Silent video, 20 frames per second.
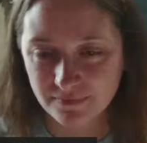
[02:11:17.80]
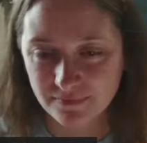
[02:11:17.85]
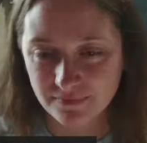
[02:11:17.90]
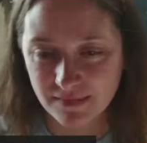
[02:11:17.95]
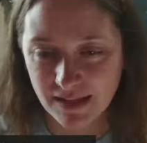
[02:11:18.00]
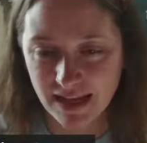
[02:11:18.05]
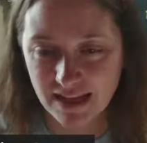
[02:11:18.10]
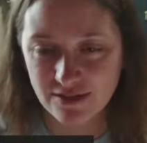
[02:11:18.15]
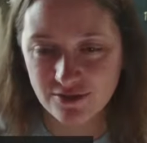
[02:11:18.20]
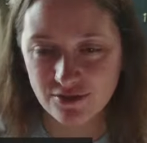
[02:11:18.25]

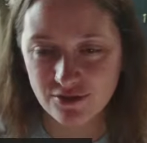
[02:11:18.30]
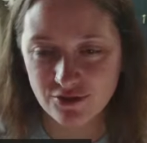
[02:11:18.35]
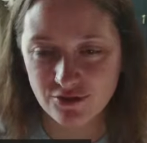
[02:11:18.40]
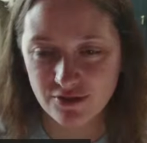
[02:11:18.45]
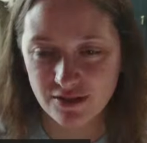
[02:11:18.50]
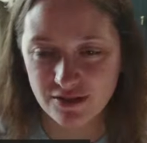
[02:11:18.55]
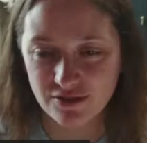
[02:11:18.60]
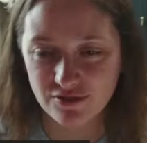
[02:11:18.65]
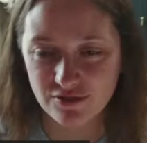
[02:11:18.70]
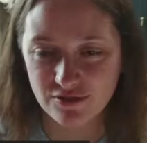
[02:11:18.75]

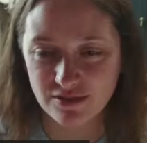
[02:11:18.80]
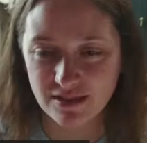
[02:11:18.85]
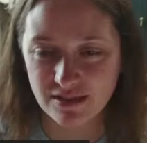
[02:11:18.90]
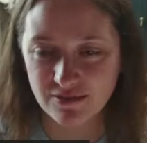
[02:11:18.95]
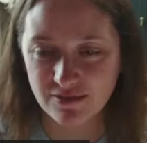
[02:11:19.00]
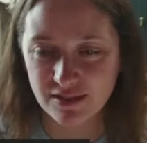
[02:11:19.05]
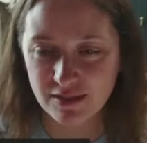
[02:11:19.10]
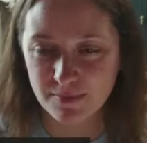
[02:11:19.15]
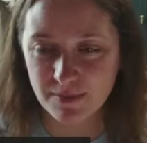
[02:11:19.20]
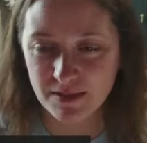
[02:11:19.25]
Extraterrestrial
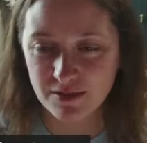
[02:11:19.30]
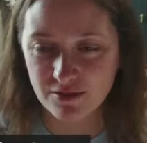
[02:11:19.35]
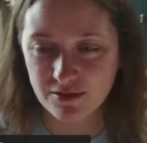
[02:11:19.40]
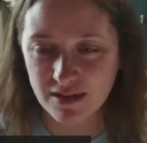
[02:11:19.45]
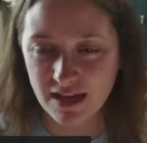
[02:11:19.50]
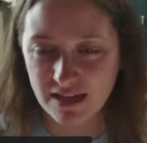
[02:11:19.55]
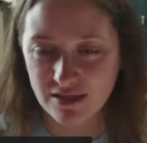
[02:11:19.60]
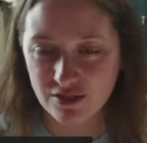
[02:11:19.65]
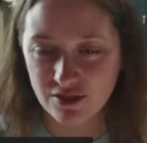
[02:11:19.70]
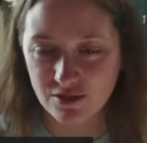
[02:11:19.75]
TV special
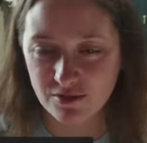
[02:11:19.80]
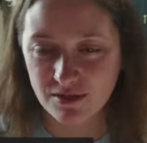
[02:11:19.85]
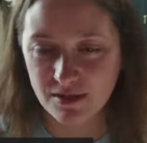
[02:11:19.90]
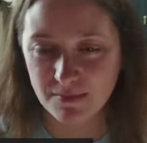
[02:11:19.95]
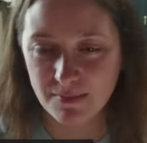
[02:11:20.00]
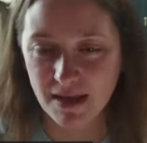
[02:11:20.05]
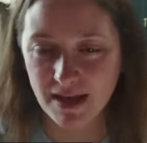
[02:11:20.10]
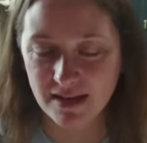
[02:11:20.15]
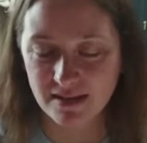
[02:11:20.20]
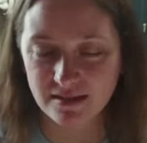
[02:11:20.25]
Nat Geo
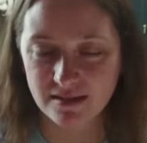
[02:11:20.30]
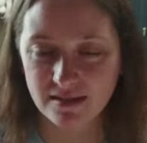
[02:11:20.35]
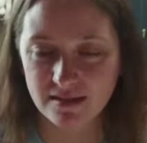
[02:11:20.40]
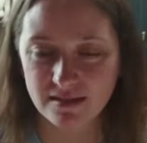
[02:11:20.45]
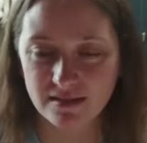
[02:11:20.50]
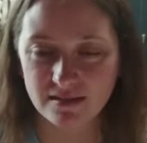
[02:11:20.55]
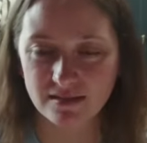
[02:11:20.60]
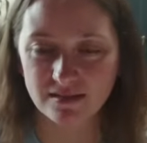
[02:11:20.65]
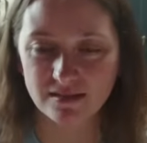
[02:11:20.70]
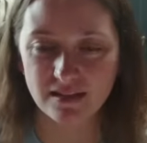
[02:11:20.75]
did back in
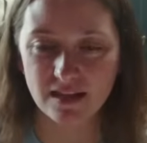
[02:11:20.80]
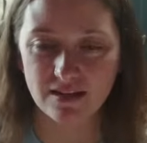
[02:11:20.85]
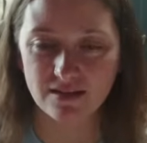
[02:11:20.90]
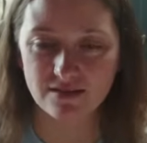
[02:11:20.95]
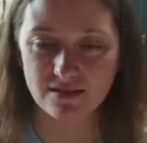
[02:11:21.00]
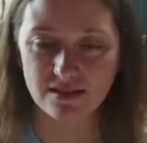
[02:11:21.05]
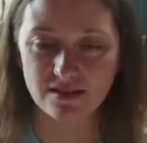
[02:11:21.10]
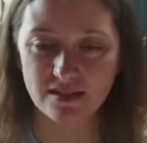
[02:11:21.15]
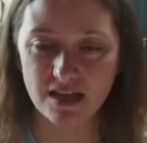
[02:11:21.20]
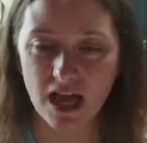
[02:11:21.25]
the
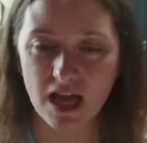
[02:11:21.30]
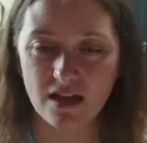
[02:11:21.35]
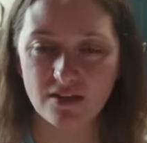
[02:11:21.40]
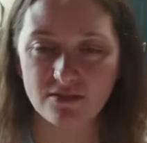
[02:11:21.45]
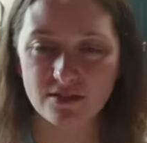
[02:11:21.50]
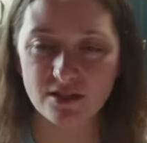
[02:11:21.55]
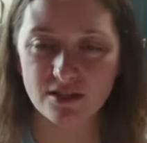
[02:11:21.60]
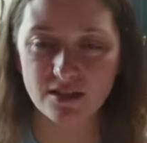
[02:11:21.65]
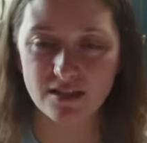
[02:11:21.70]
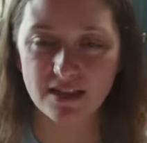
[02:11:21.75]
thousands. I'll
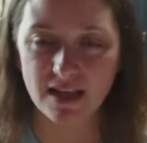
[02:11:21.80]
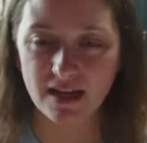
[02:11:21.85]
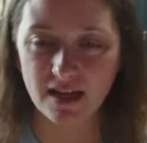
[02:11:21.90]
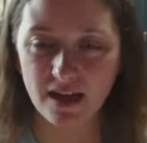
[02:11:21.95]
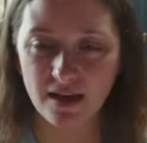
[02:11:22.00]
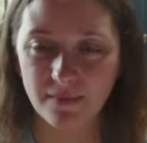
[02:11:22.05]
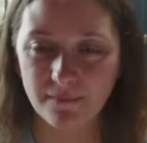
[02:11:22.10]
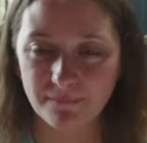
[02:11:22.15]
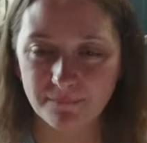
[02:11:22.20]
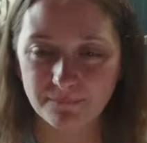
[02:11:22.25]
have to look that
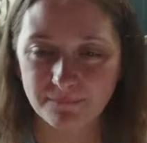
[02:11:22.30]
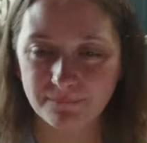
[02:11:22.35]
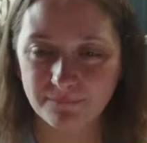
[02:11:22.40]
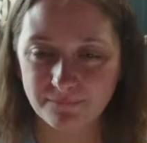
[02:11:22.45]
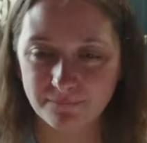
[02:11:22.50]
up.